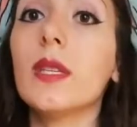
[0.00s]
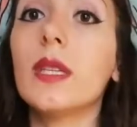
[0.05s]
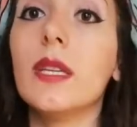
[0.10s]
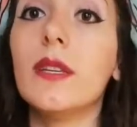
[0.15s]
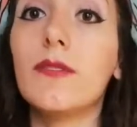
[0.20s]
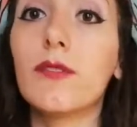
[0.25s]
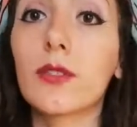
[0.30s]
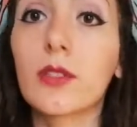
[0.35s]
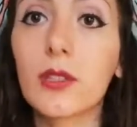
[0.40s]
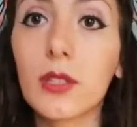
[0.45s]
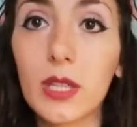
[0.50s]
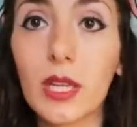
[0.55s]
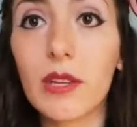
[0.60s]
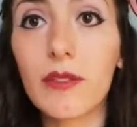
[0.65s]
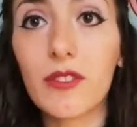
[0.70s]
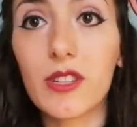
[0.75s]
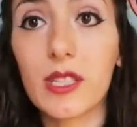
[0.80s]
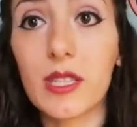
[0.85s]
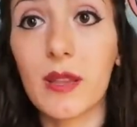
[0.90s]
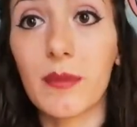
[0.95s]
if you're looking
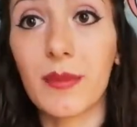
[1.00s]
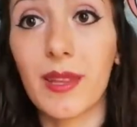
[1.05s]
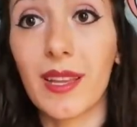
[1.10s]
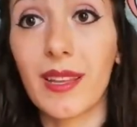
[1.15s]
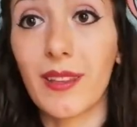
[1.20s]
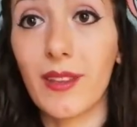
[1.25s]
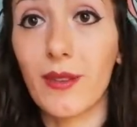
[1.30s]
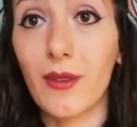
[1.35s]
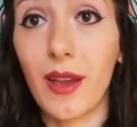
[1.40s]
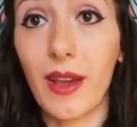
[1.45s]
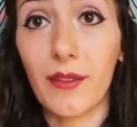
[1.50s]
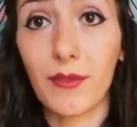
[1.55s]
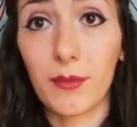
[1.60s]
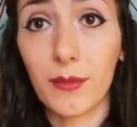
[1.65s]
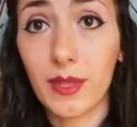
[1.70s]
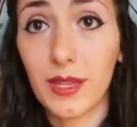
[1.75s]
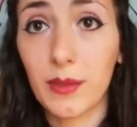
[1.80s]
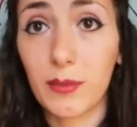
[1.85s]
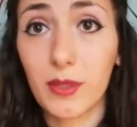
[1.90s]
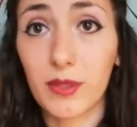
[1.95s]
for something, you haven't
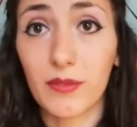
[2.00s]
been able